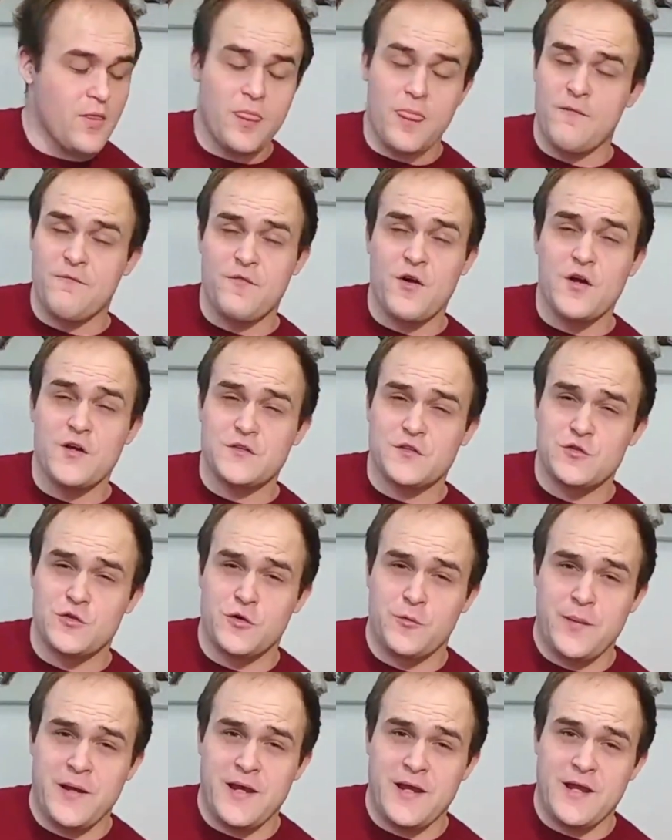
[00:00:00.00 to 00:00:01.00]
The first
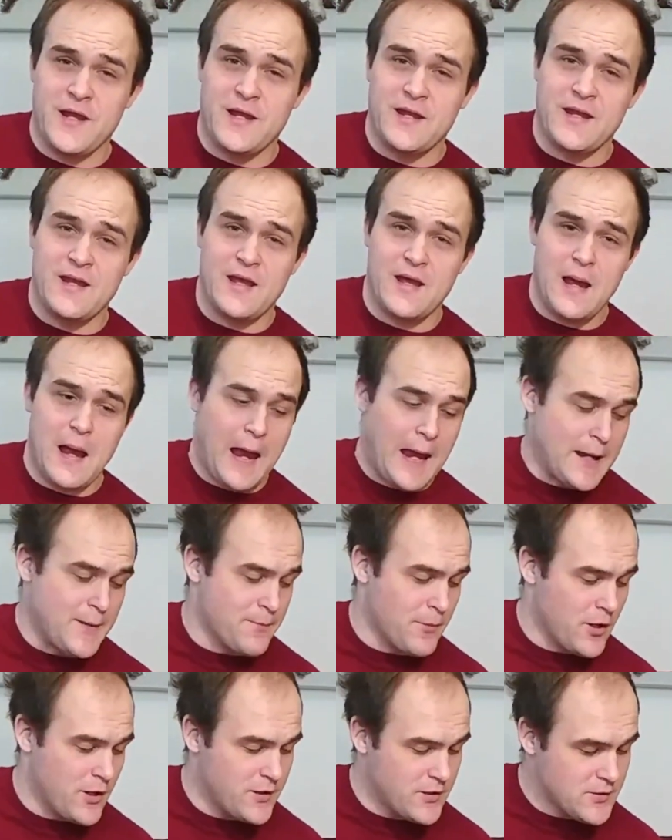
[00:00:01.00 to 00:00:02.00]
chord being A
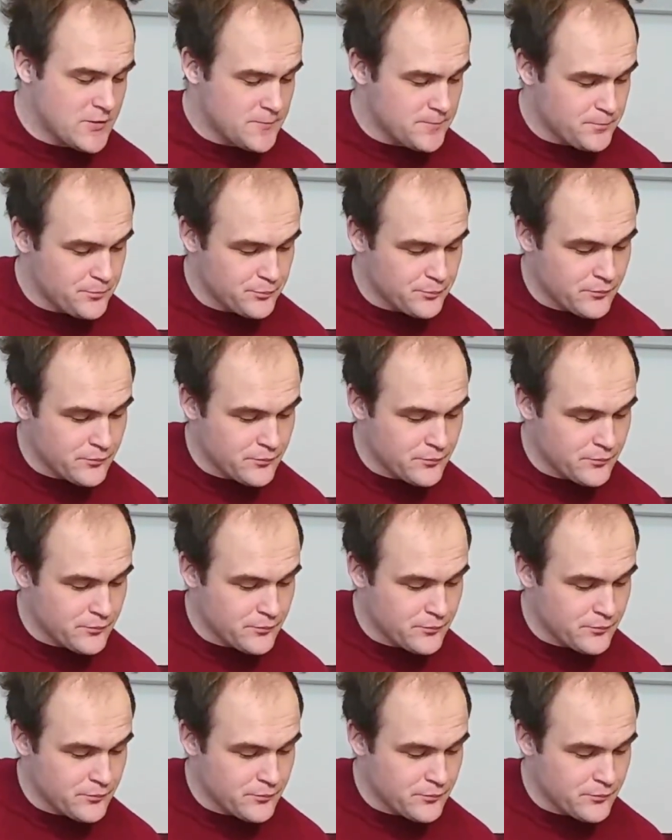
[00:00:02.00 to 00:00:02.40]
minor.